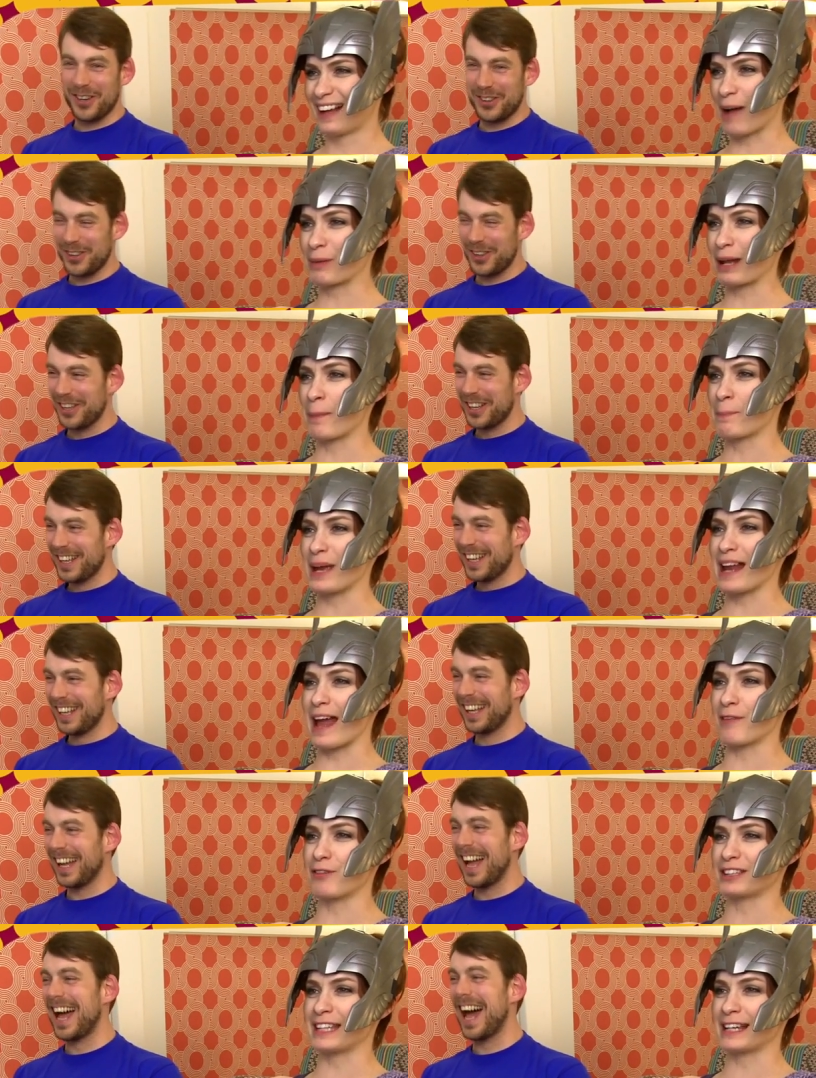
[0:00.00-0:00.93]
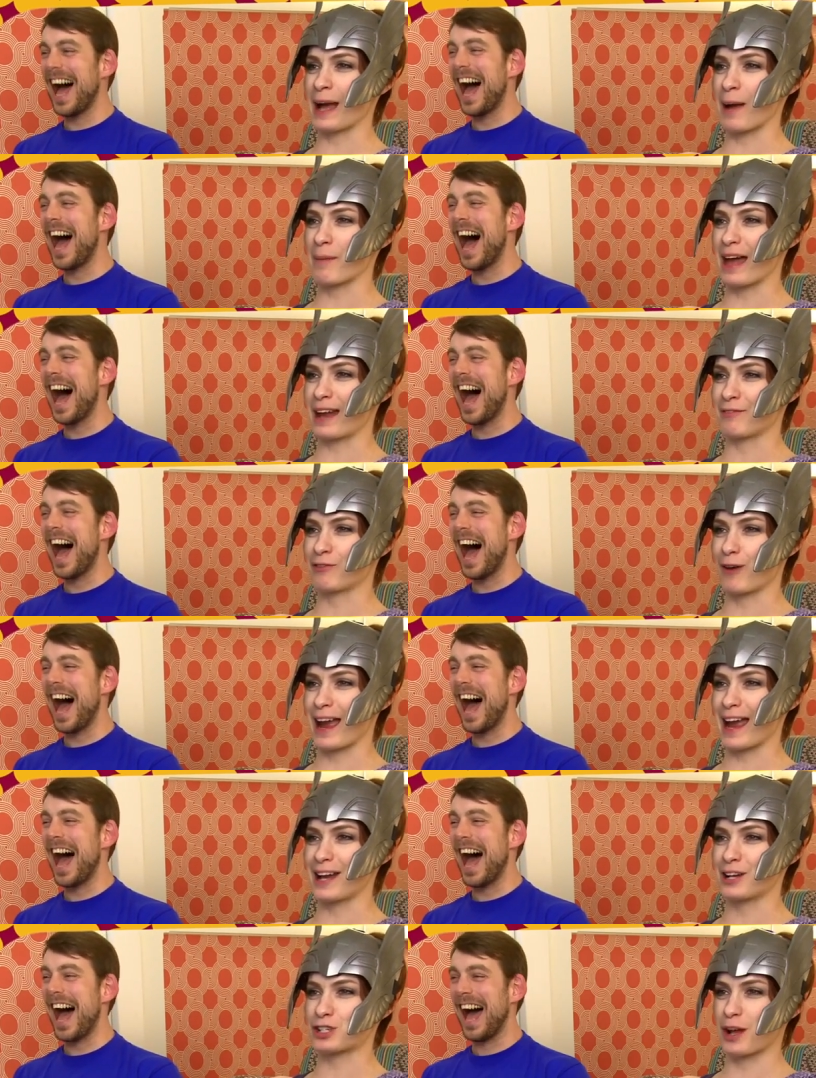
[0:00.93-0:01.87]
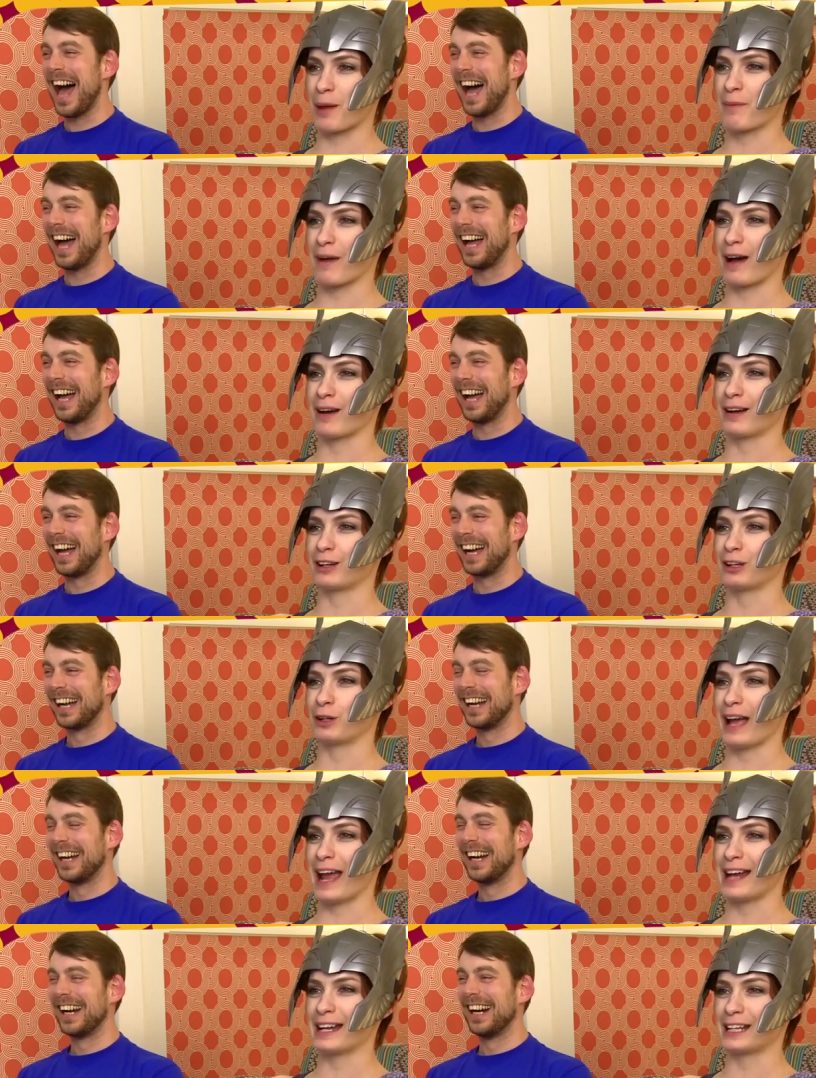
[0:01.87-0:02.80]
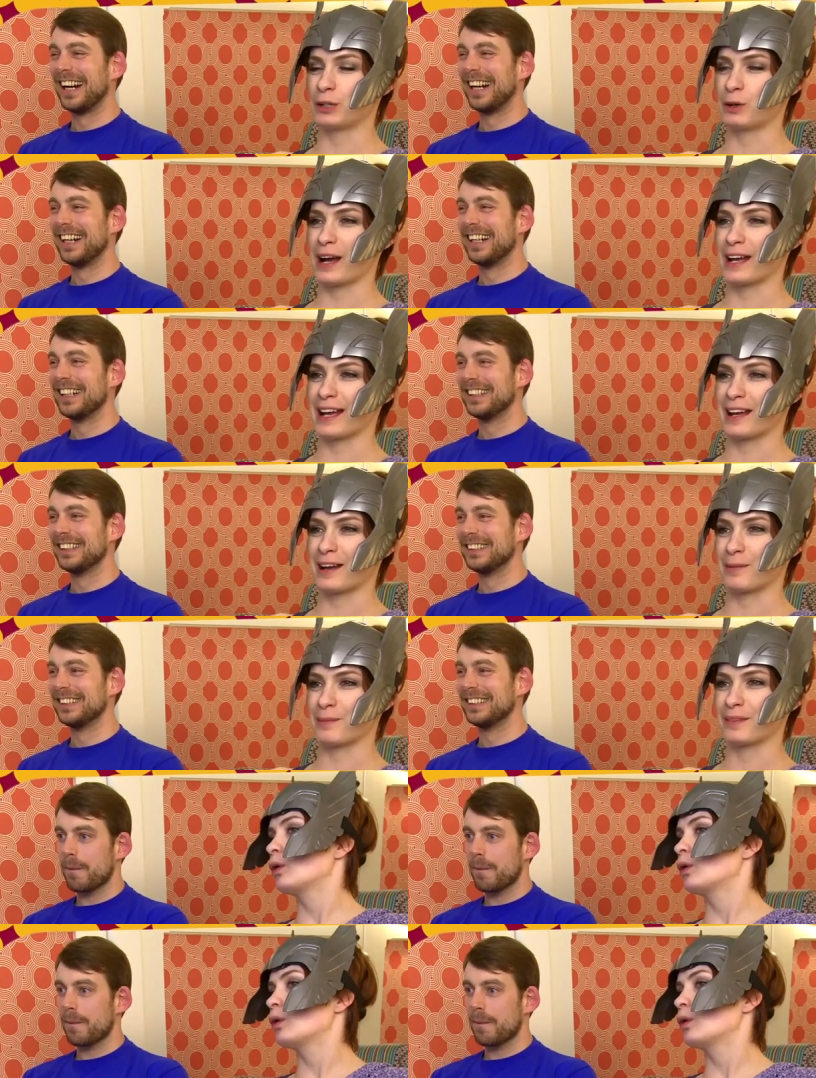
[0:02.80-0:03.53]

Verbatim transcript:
Speaker 1: You're I'm gonna beat everything up out of rage about hating who I am.